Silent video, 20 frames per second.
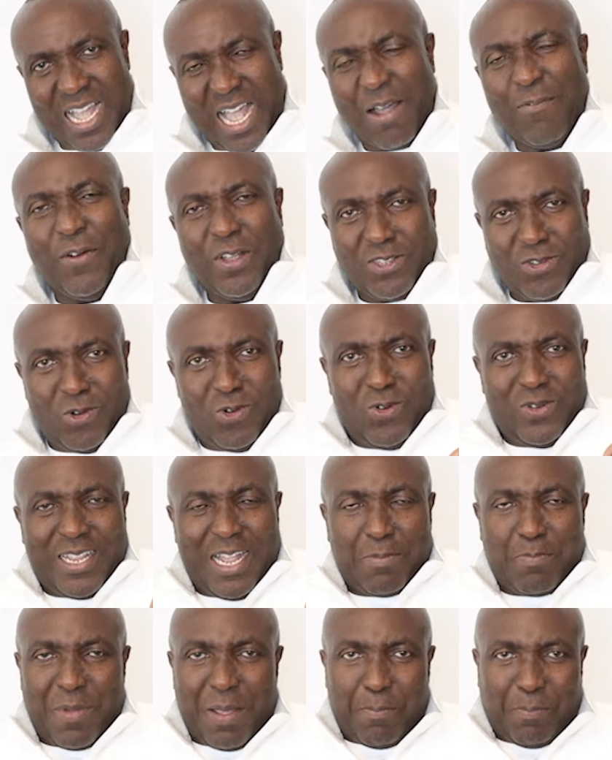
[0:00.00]
I've also looked
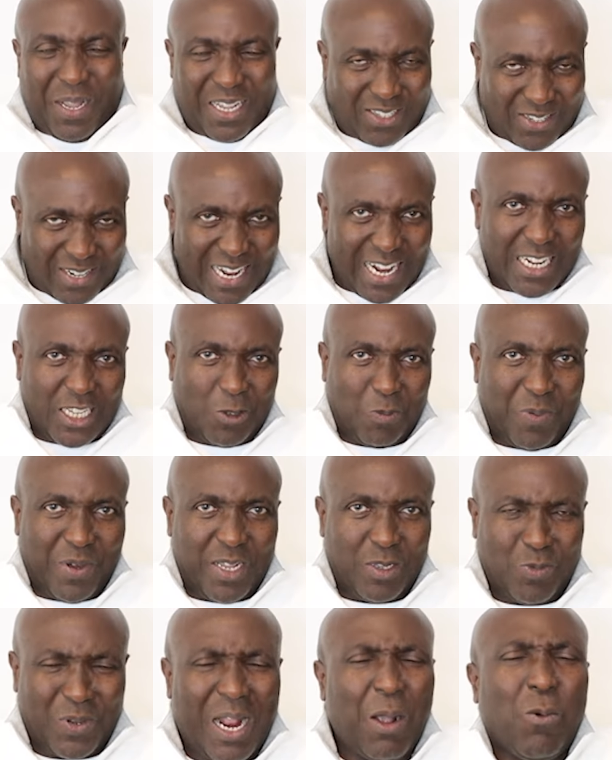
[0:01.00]
at my personal
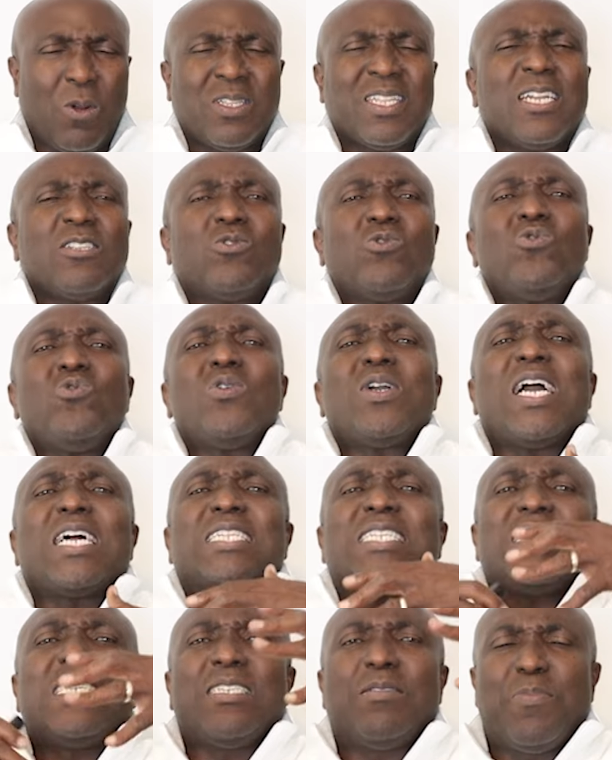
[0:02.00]
experience, but I wanted to look
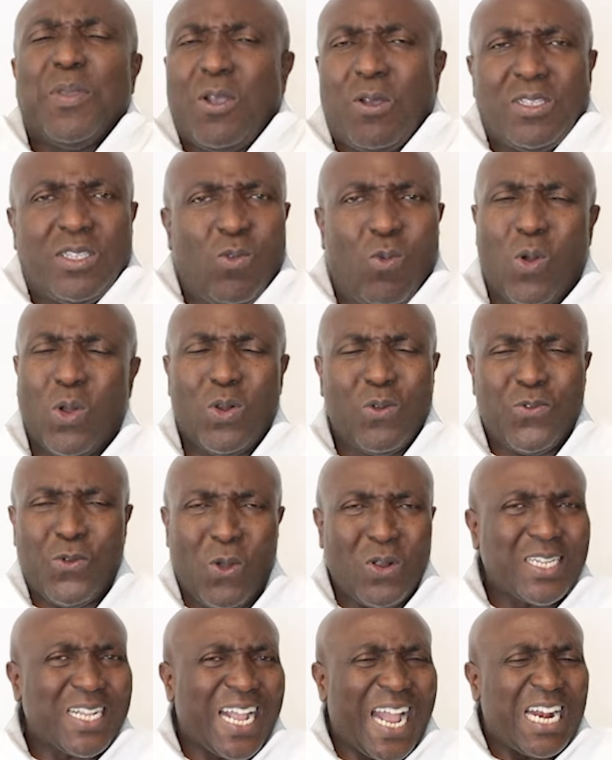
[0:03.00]
at it because the Word of
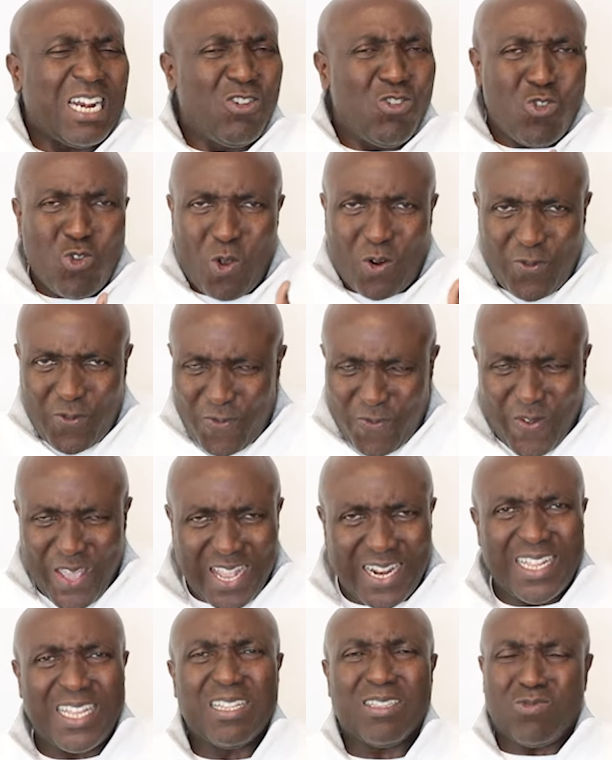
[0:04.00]
God cannot
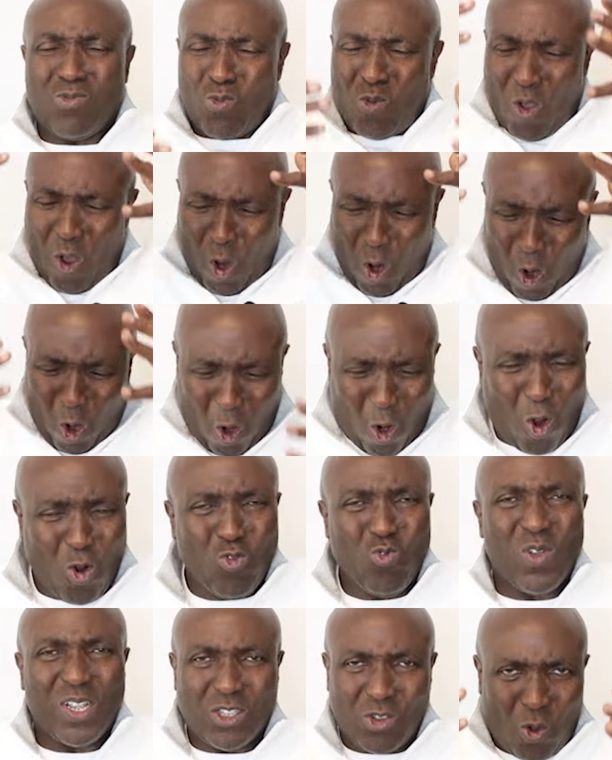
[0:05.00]
fail. It will
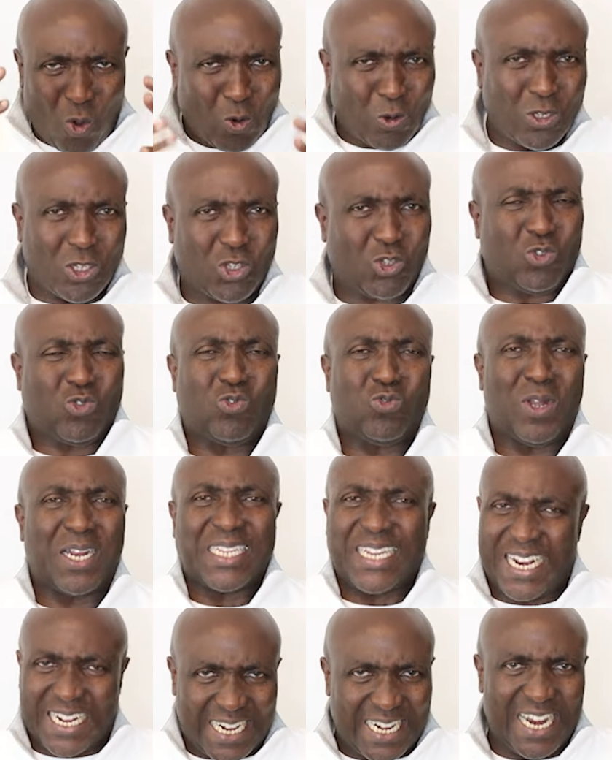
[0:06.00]
always hold true
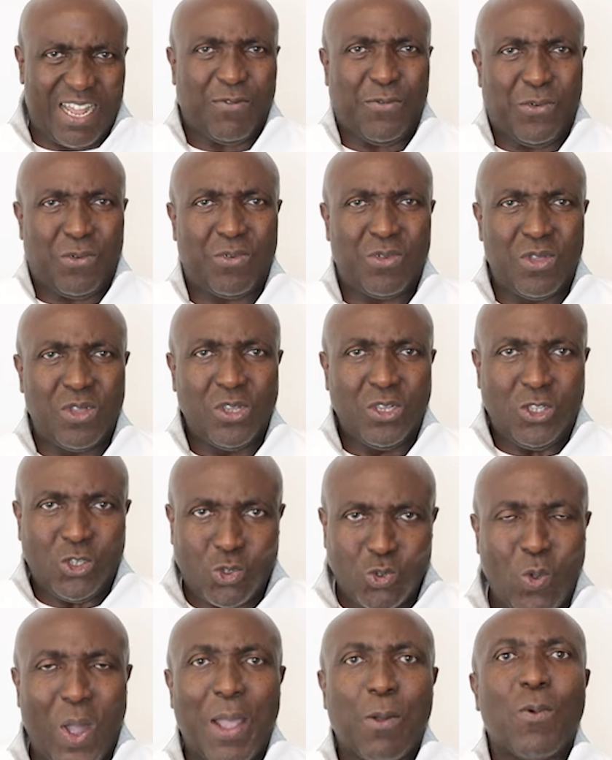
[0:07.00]
at any level.
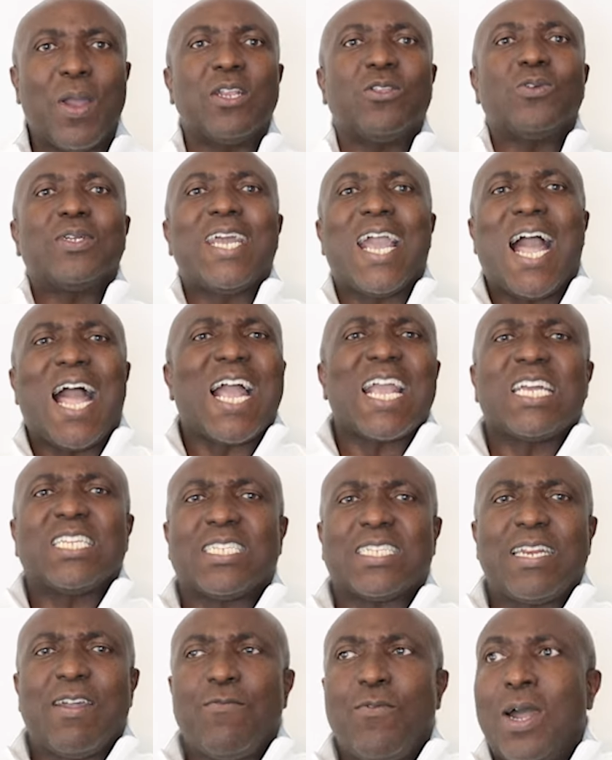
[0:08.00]
So I went to the
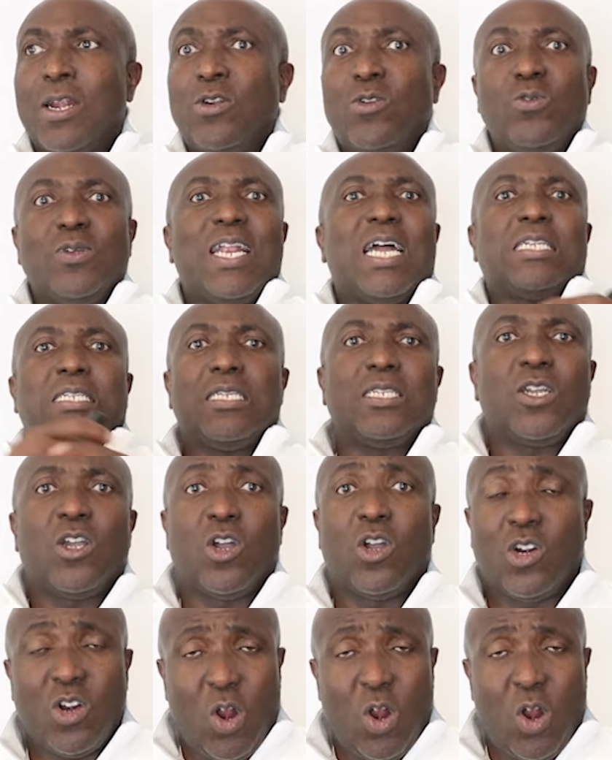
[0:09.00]
highest level and looked at it